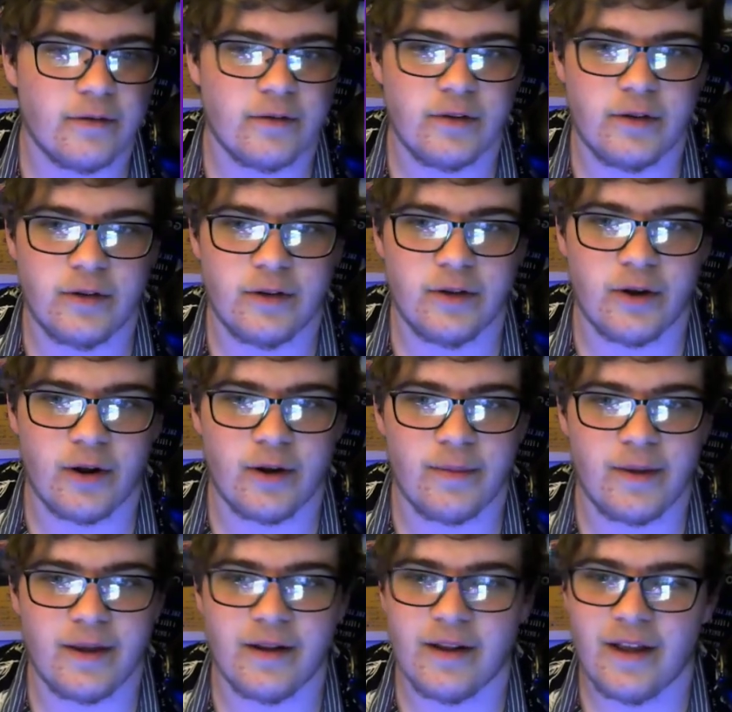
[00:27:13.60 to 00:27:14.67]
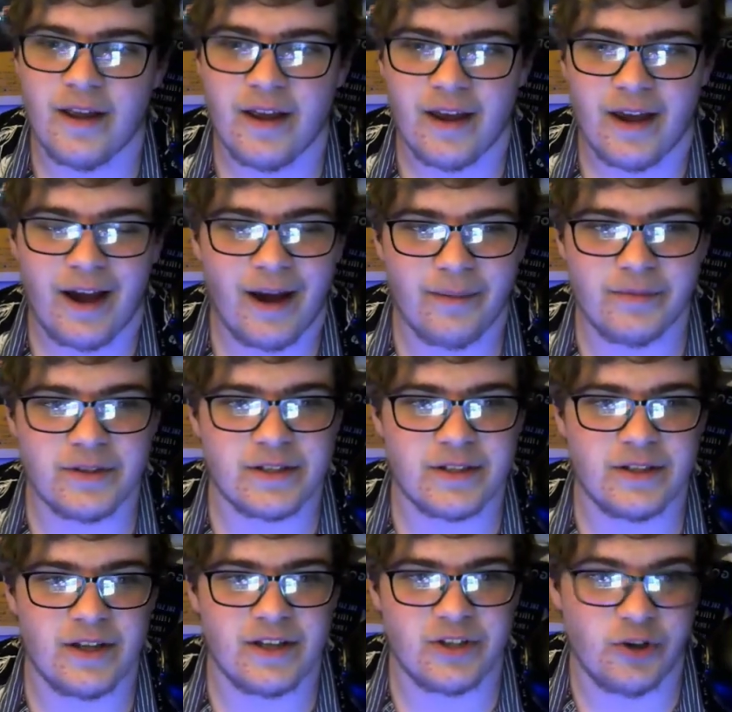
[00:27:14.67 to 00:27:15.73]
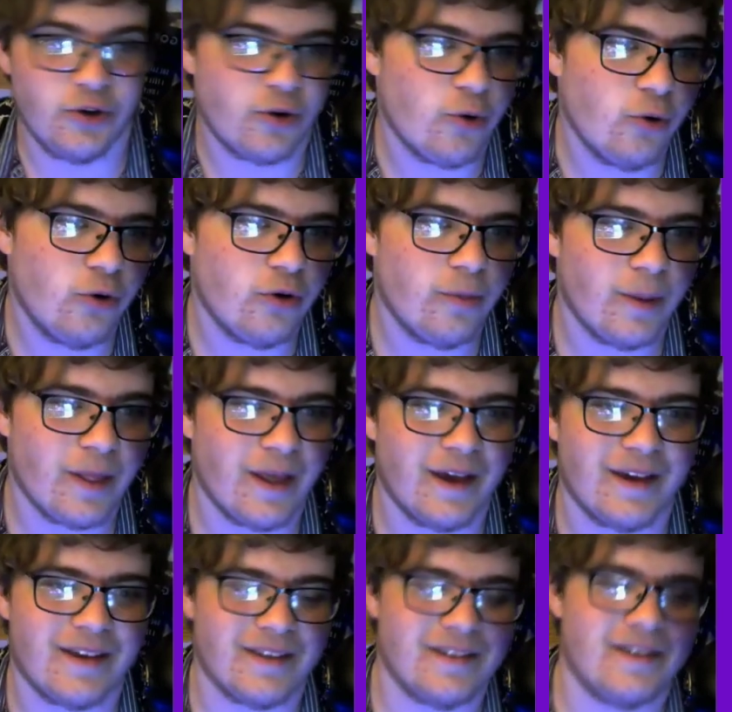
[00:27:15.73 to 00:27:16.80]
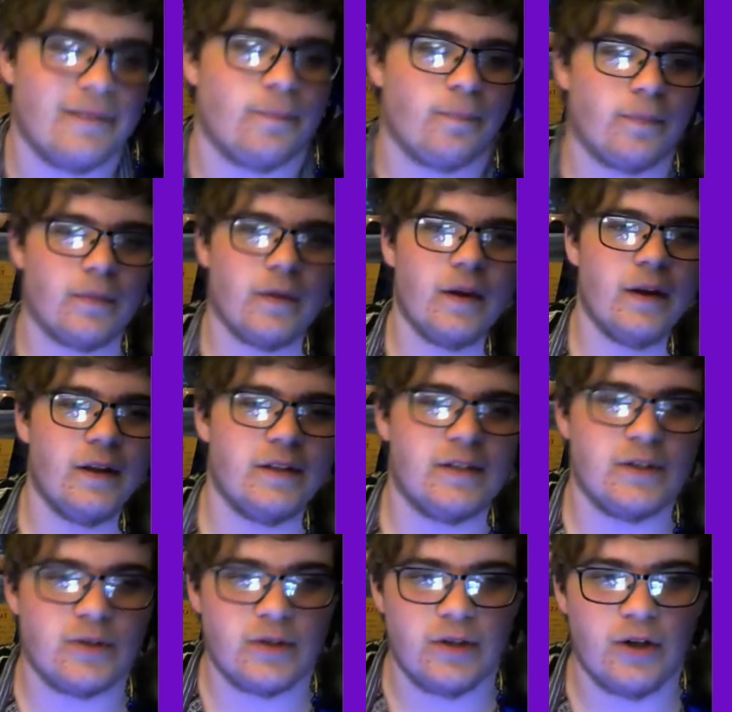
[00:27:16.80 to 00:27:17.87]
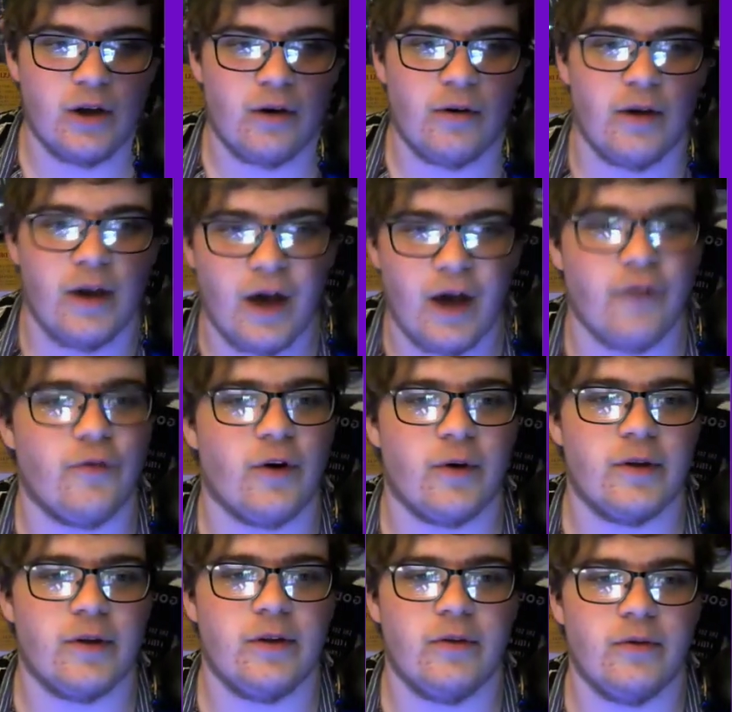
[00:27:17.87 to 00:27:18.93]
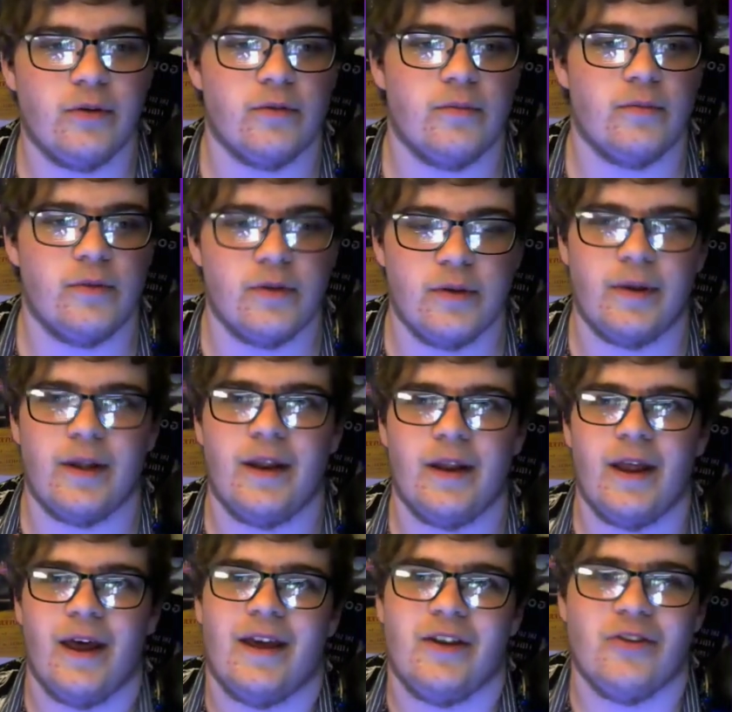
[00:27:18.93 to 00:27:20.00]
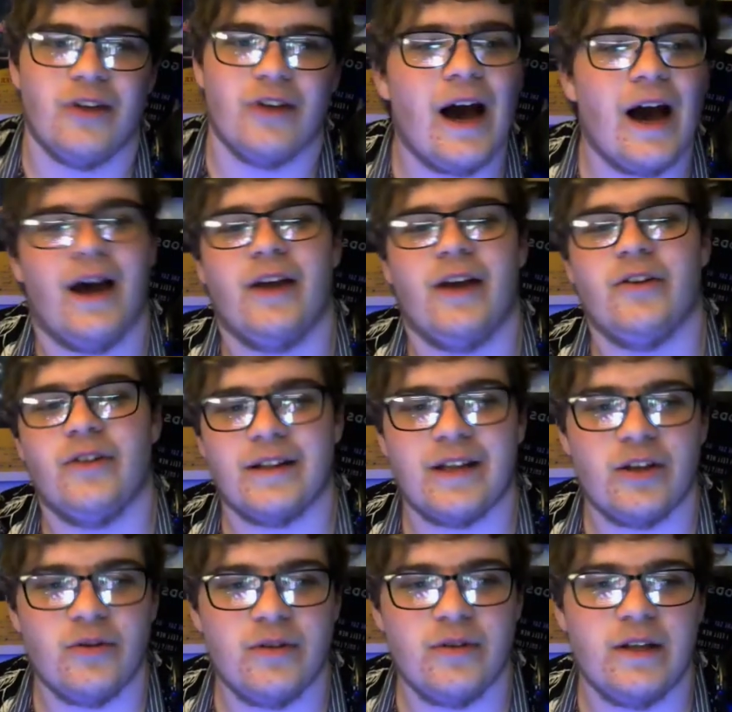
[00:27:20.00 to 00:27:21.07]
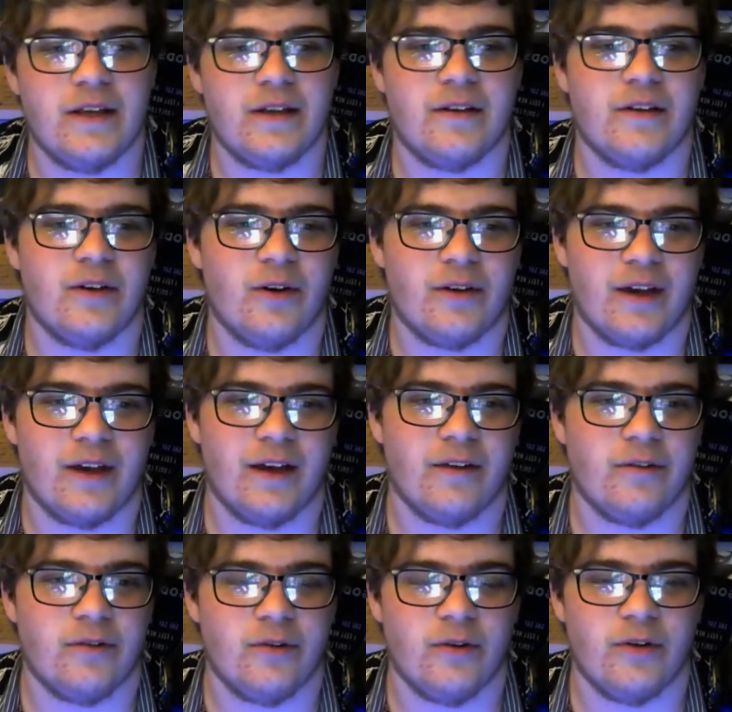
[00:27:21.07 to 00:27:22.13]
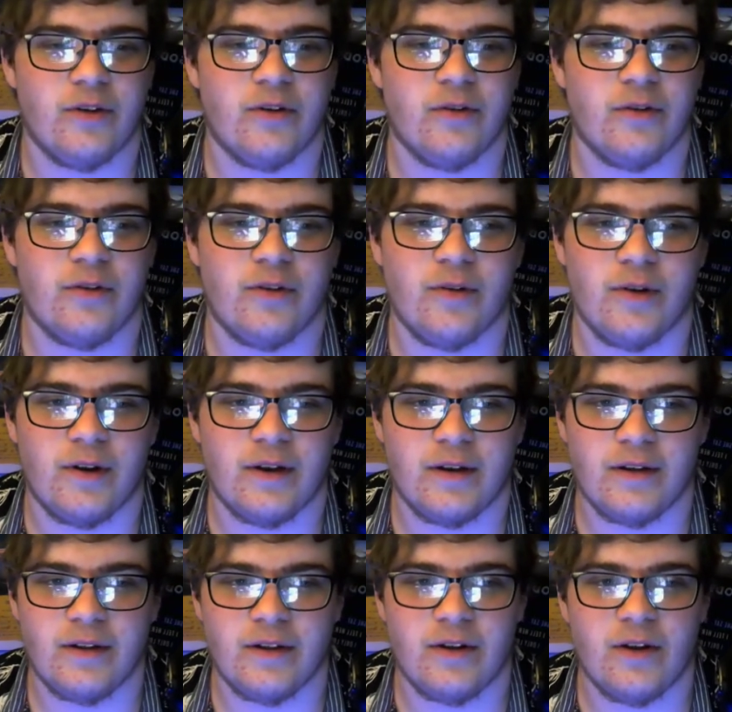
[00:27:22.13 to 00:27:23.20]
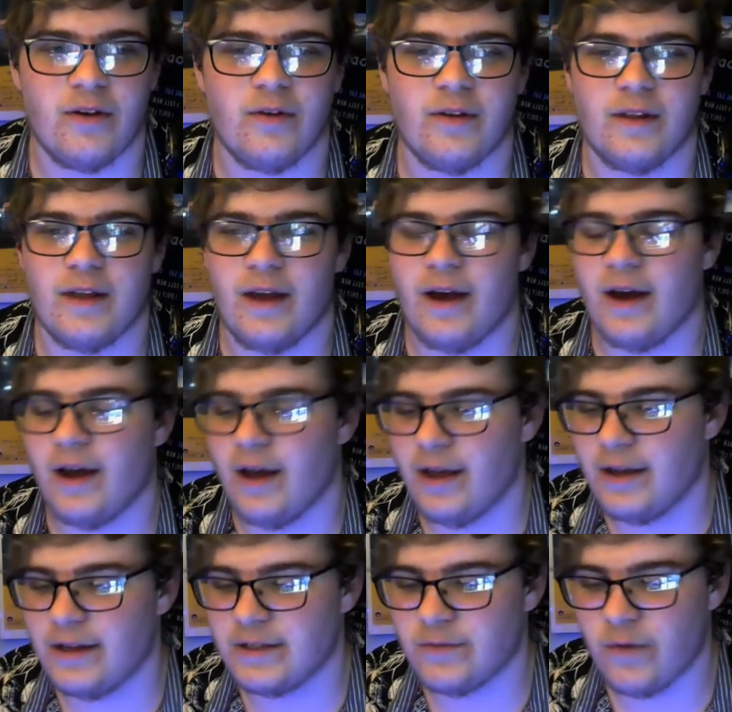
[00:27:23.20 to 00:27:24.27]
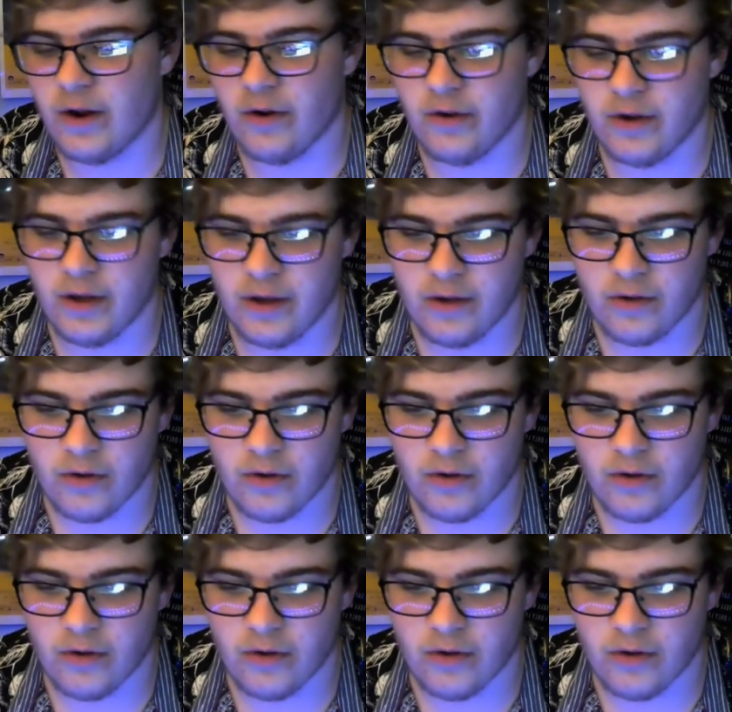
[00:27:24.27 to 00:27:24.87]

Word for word: you know what I mean right I'm just you're cool but like and it's interesting you know I fuck with you and you're but you're not. You're not that unique. Okay. You're you're you're yeah. you know, uh, and it's very